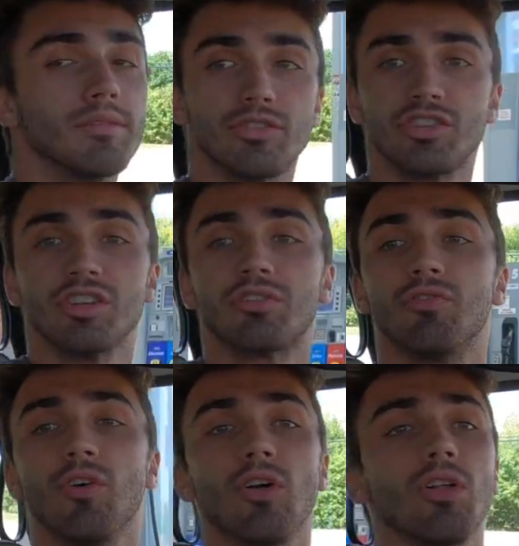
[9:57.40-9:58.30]
she is
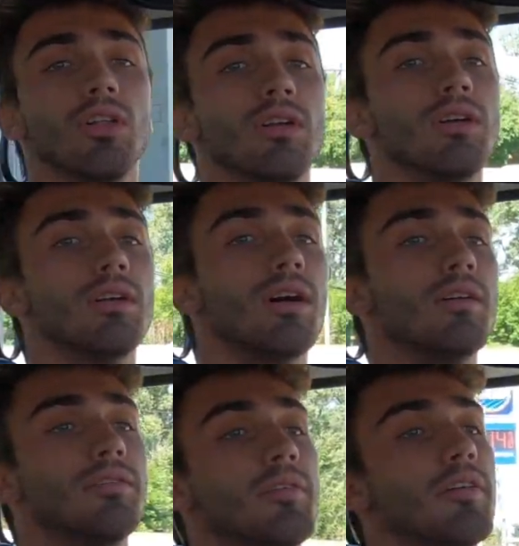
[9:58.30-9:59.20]
full
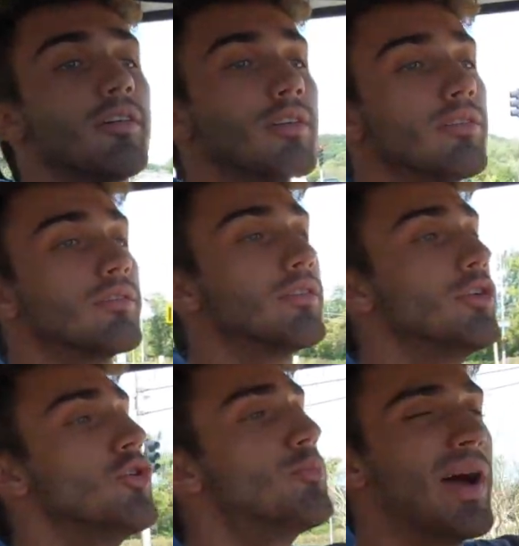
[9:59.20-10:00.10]
of
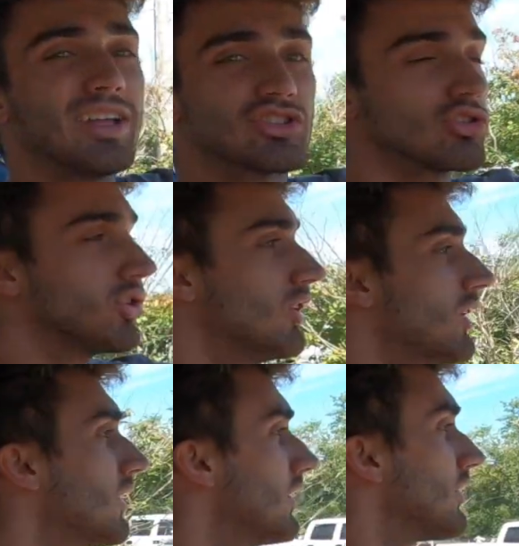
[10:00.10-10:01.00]
new petrol.
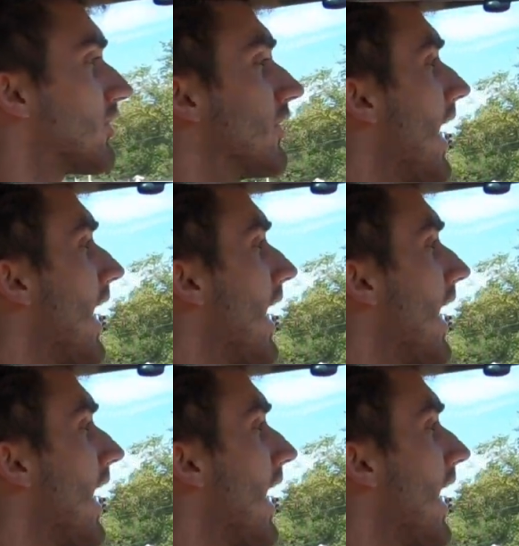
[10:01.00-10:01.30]
So